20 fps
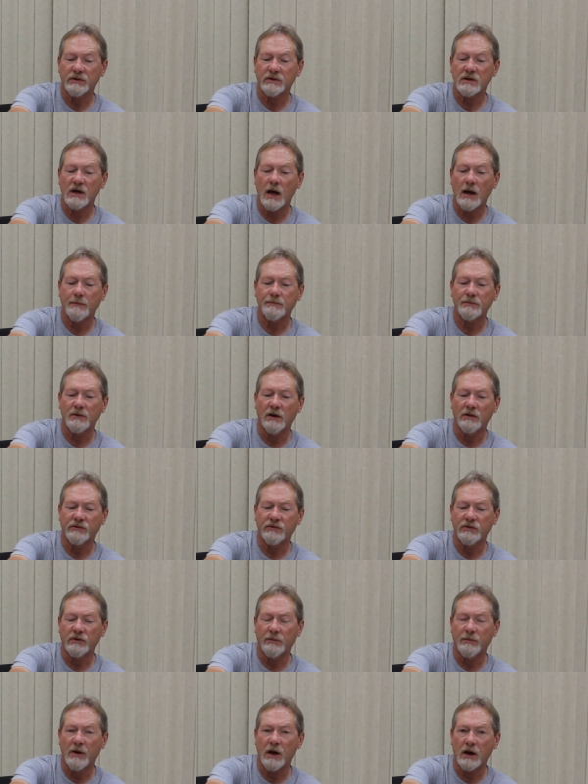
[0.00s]
top, to
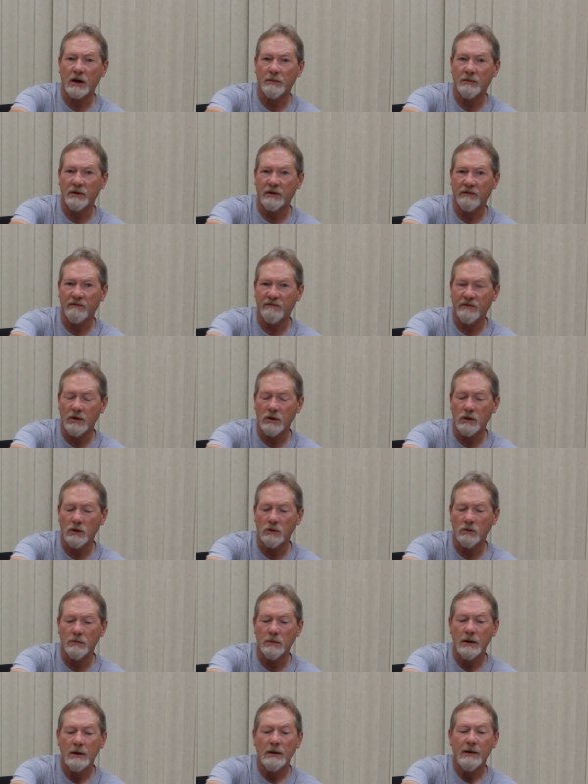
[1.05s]
the bottom of the
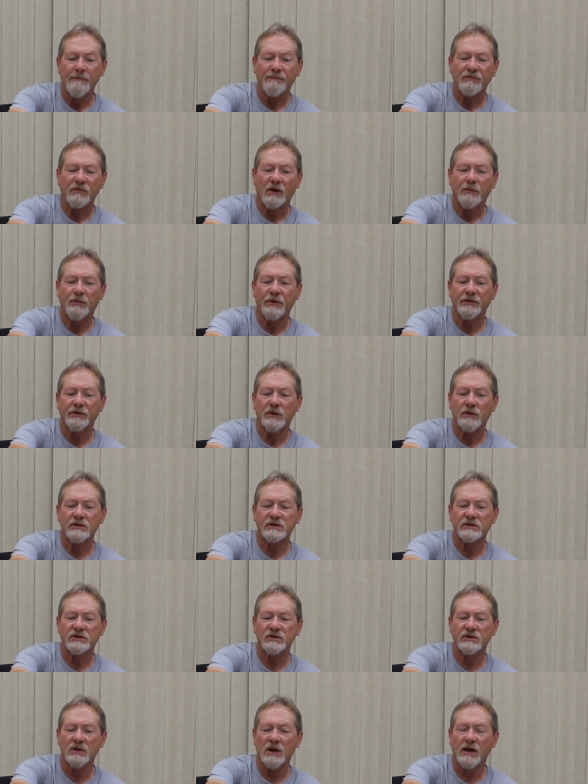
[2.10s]
foam, but those
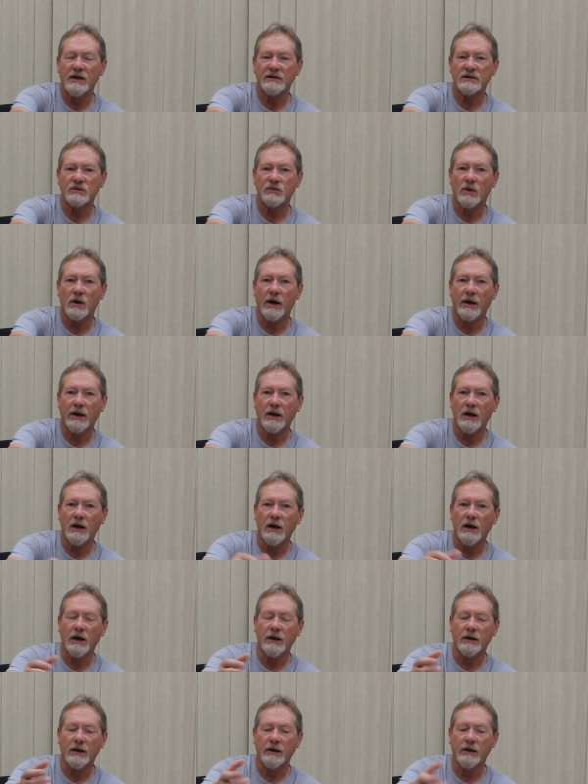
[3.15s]
slots where I
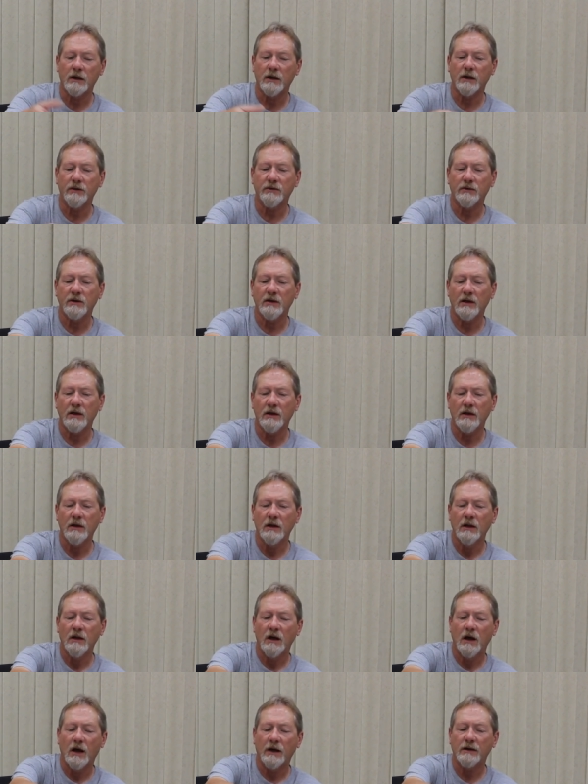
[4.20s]
cut the
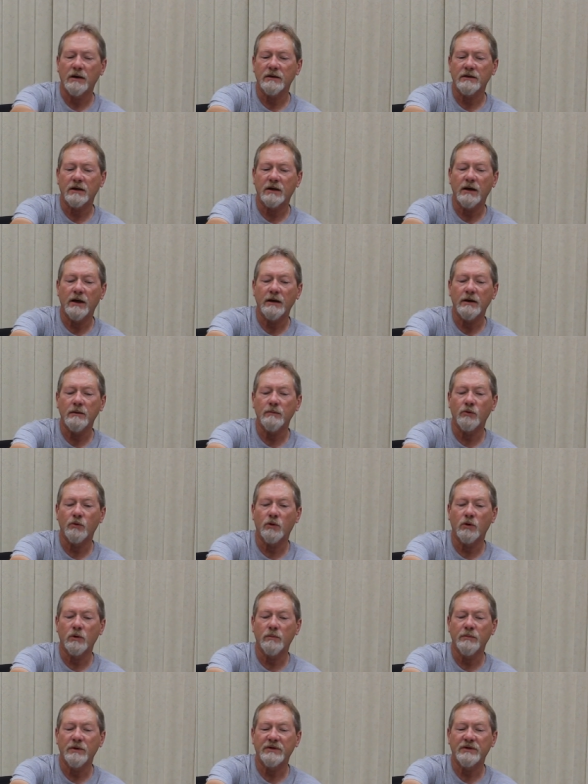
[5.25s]
cutting
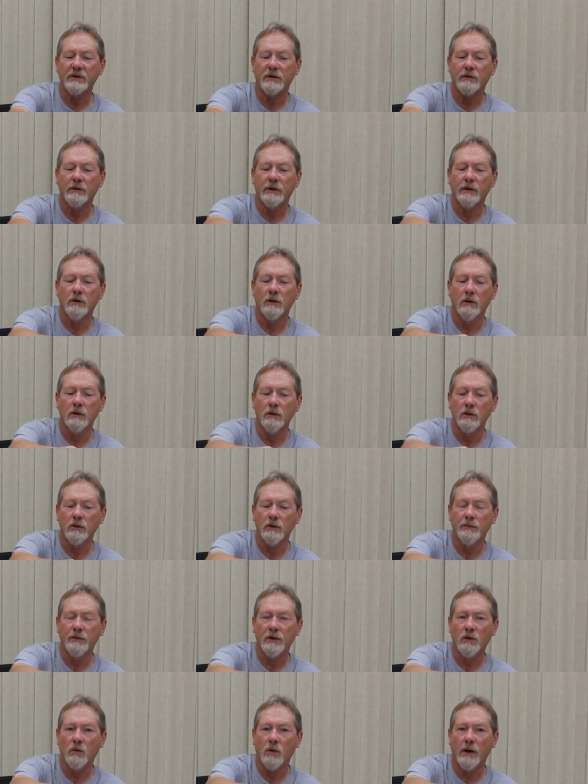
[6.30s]
board material a little
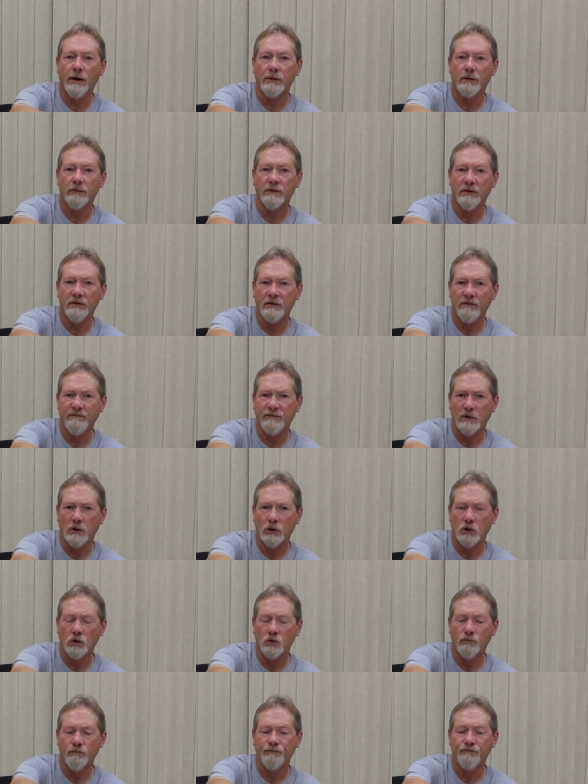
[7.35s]
bit wider than the
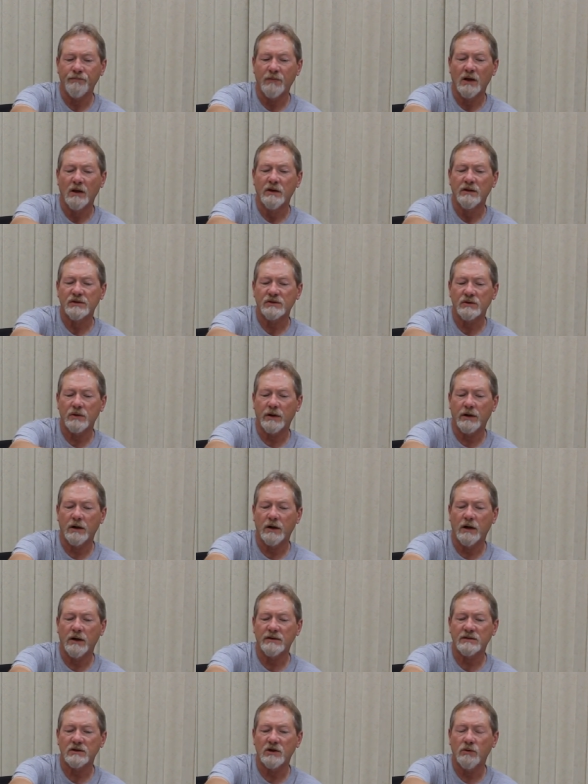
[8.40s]
foam, so I could
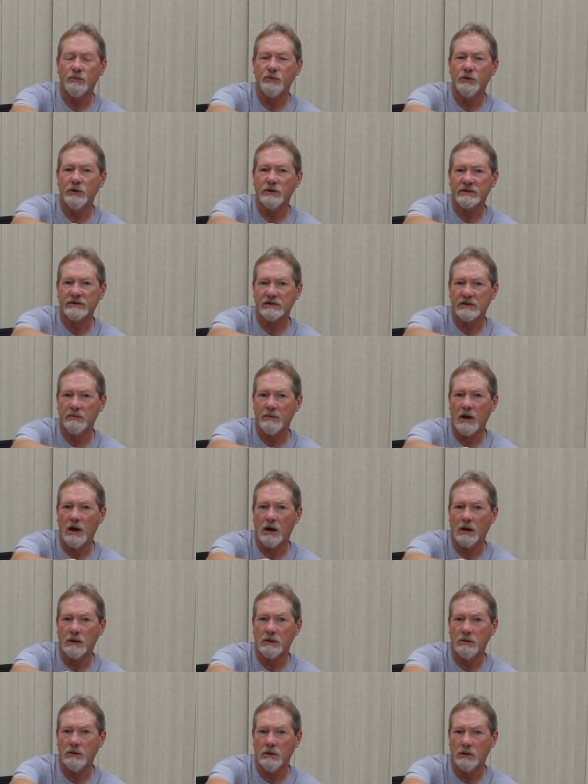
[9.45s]
also put some
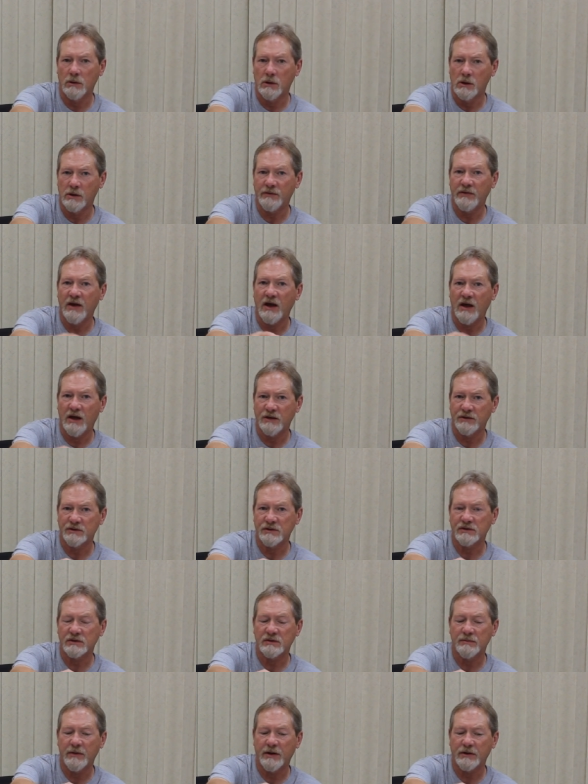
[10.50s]
hot glue along the edges
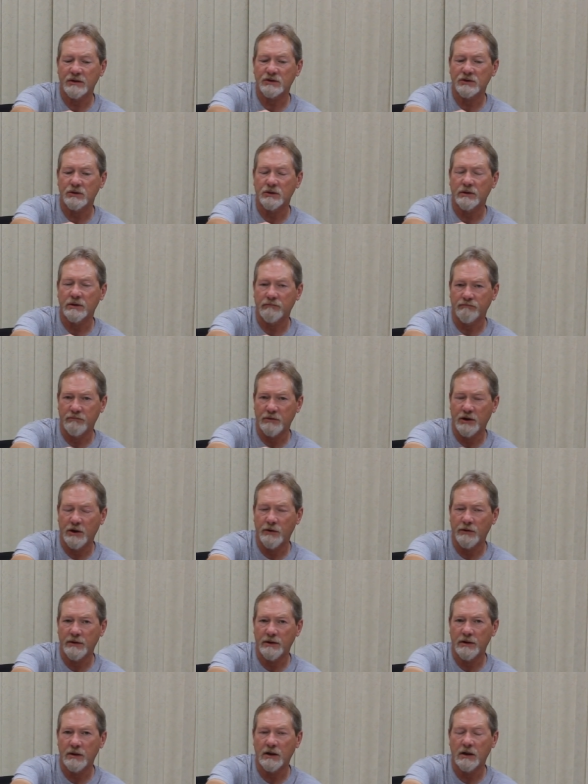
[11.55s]
to make sure, you know, it
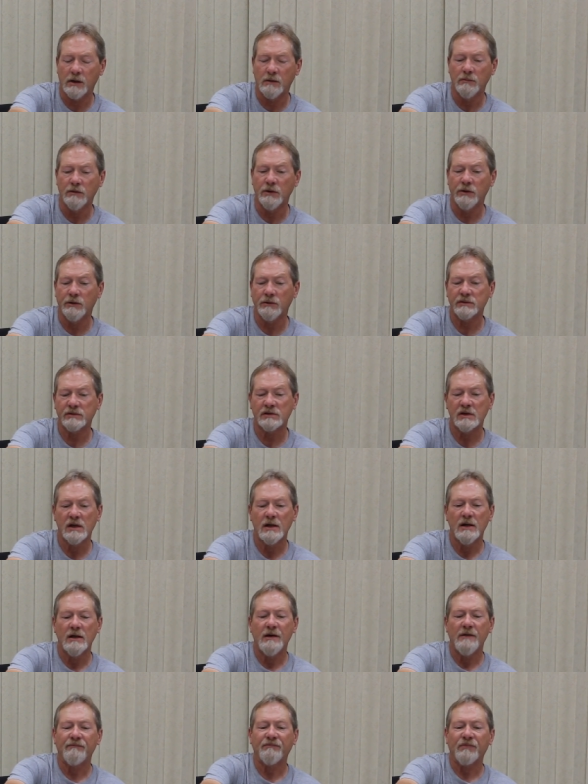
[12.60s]
didn't come loose.
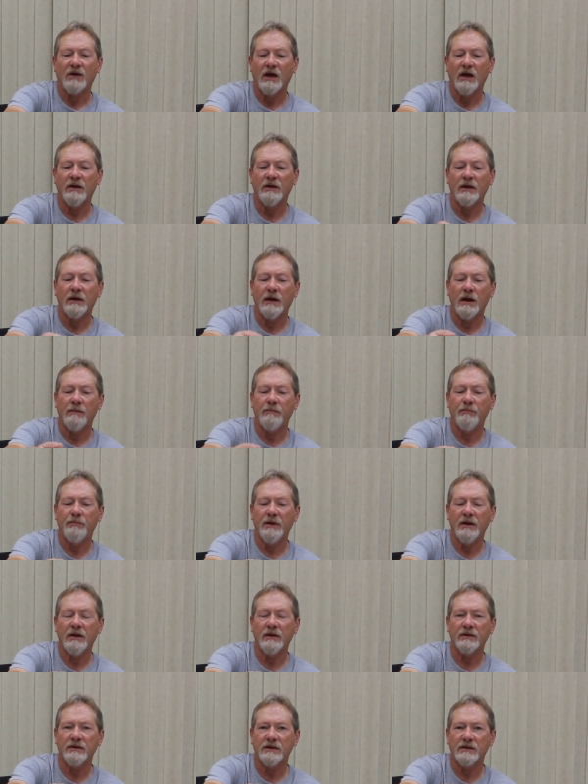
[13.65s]
And then I
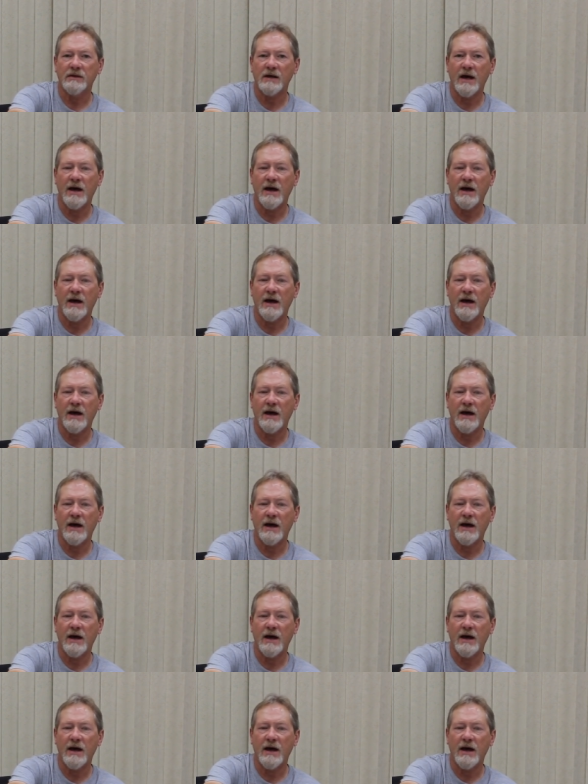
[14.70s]
bent the